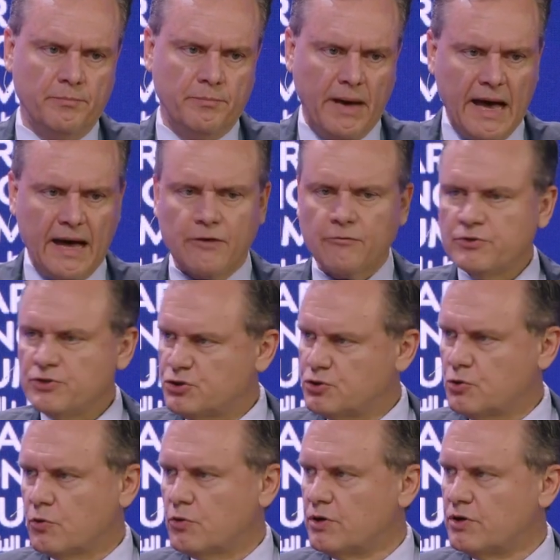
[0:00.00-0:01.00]
battery
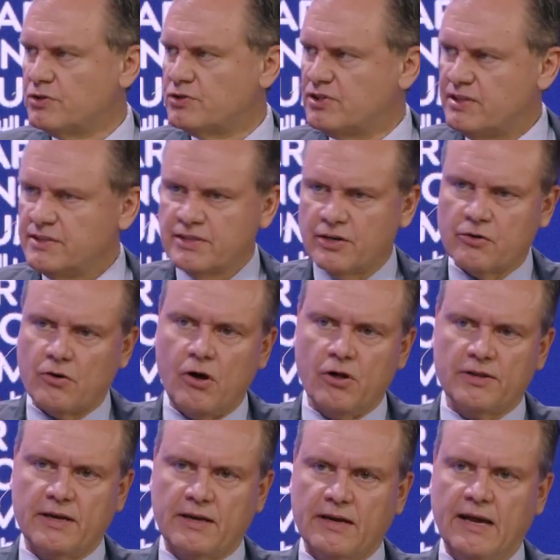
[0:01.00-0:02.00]
storage, these are all
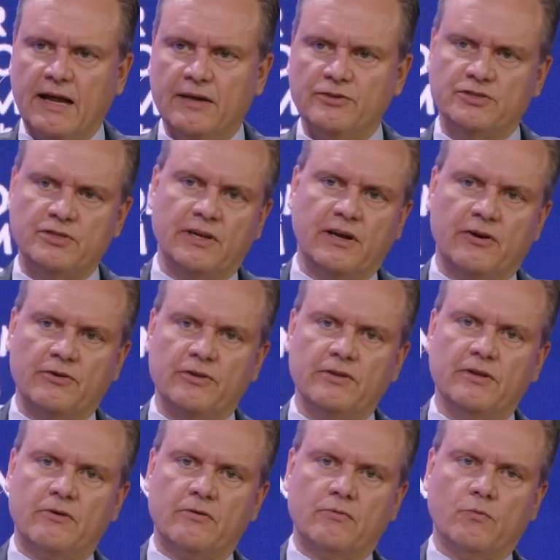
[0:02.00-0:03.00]
technologies that are
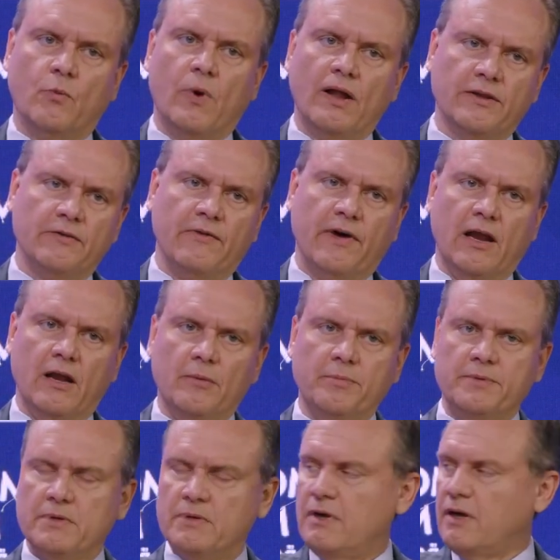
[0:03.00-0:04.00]
either
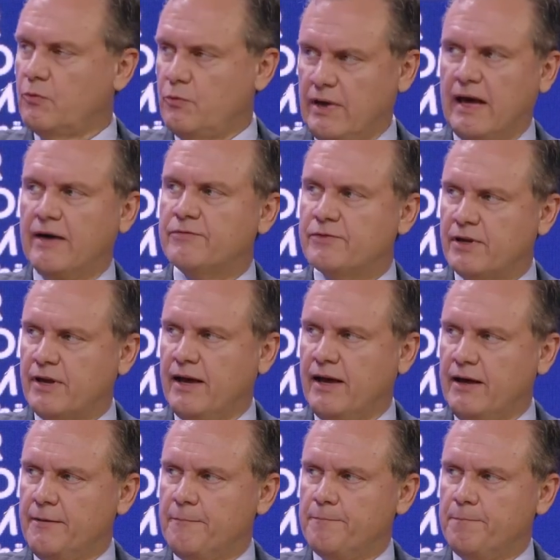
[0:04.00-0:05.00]
well-developed, and we have today,